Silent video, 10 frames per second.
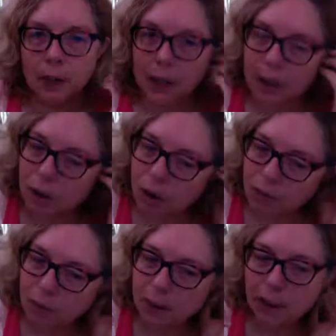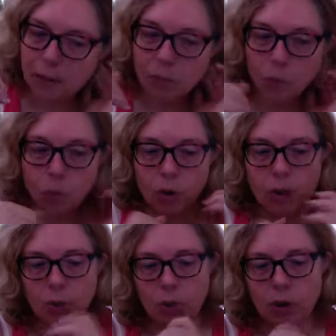kick it off and begin
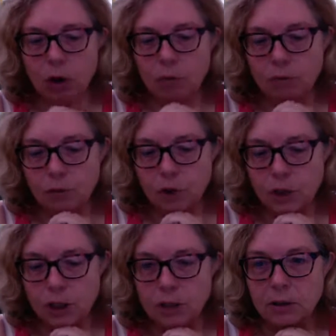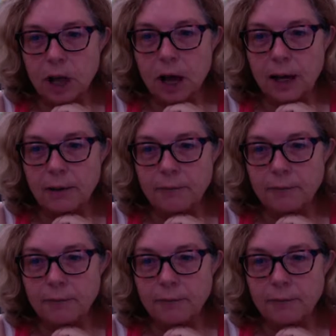working with our first live